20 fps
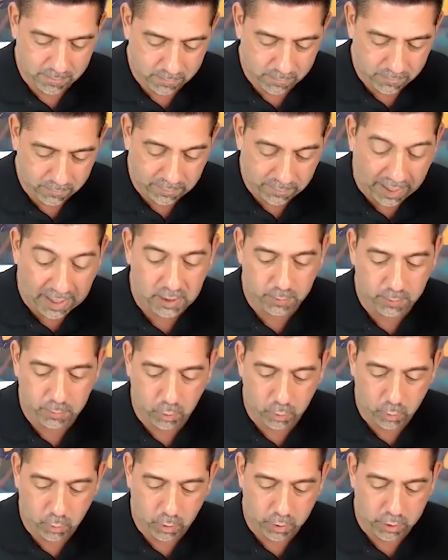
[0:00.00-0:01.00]

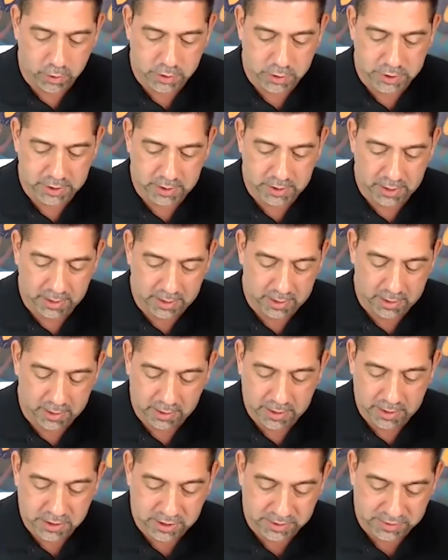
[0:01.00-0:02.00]
valuable words
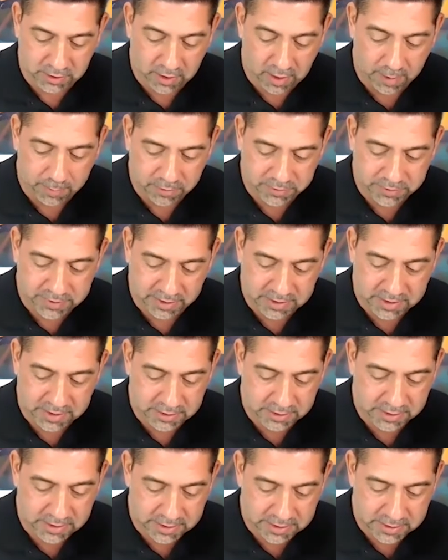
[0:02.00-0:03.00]
in just a couple
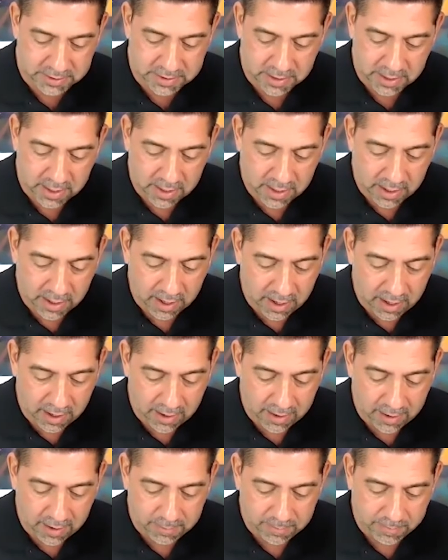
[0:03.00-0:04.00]
sentences.
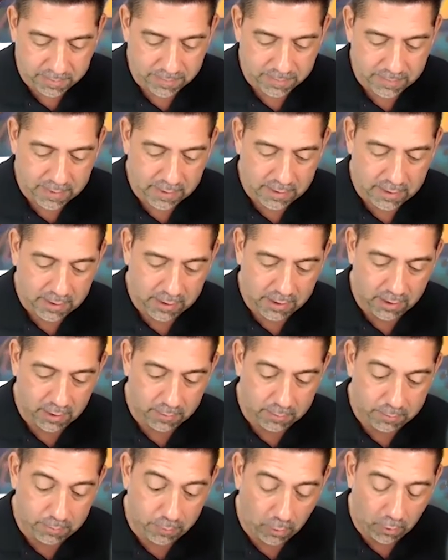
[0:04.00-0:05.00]

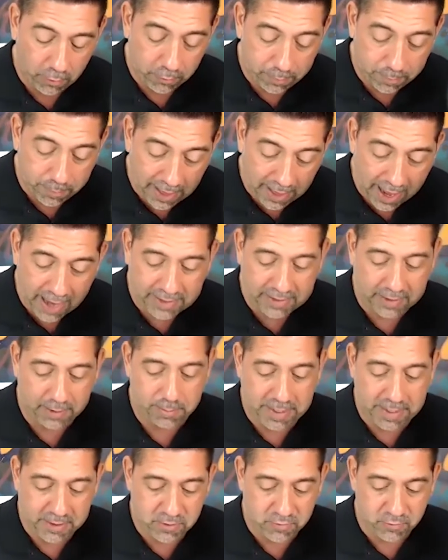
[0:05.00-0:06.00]
Both Black and
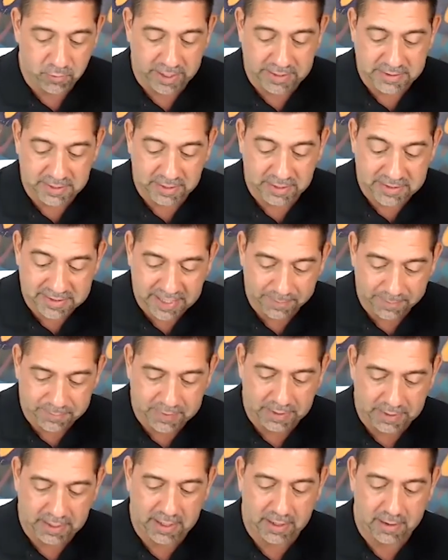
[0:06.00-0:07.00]
mixed race,
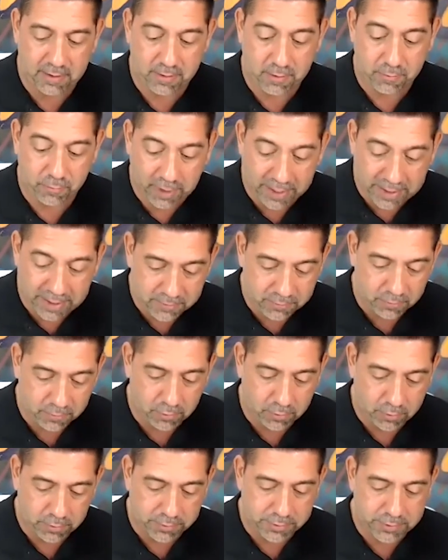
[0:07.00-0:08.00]
accepting it, the race
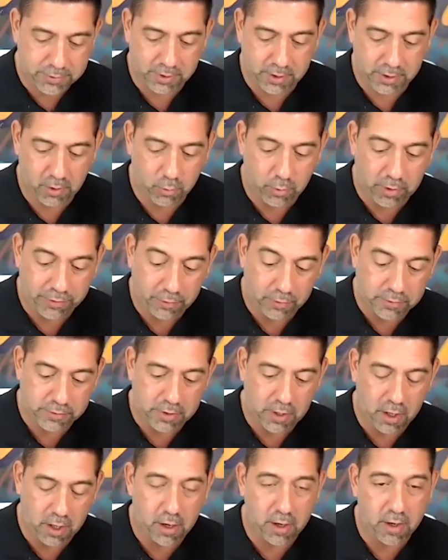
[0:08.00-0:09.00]
rules, what those
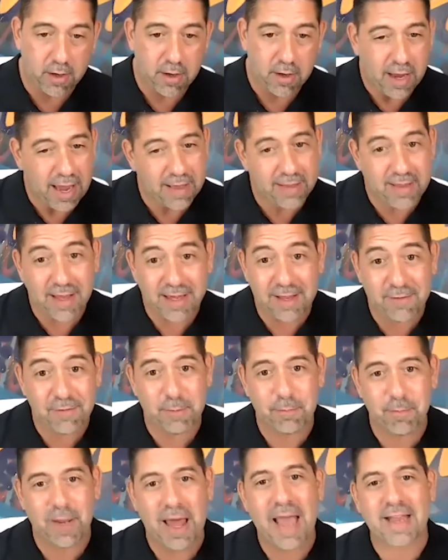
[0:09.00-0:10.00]
are. And then
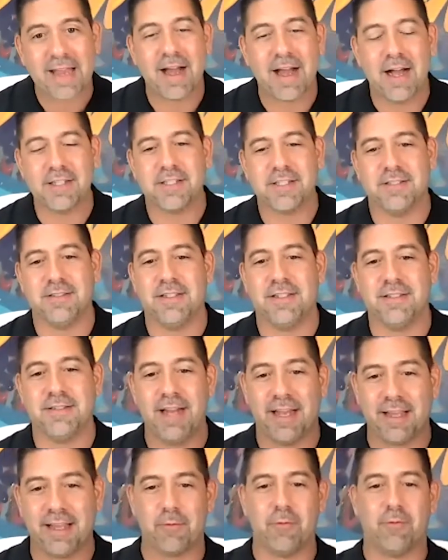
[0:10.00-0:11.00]
even Black consciousness,
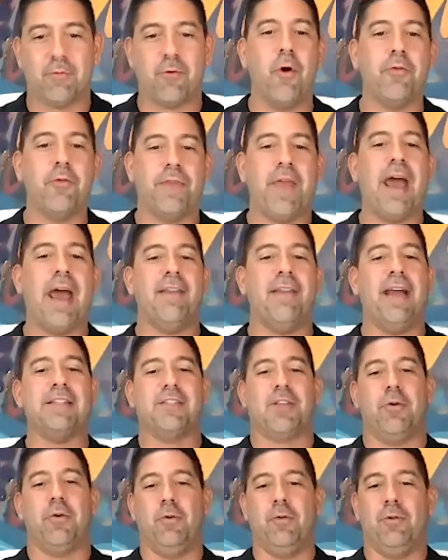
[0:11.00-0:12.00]
like quote that's
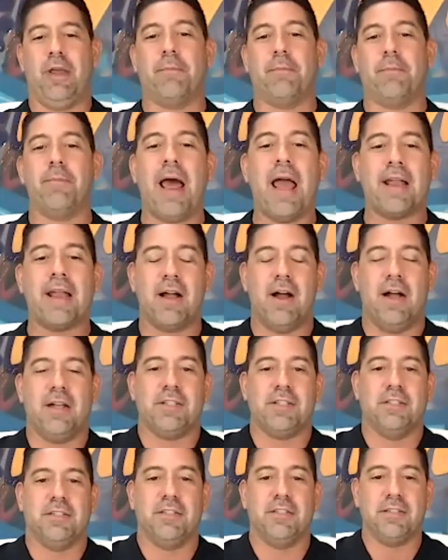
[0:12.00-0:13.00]
cool. Like Black
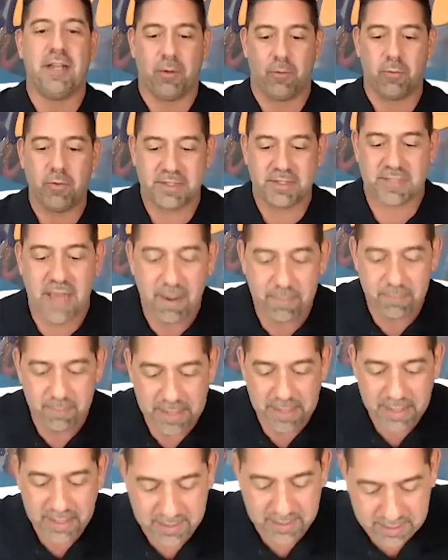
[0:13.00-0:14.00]
consciousness, like what's that mean?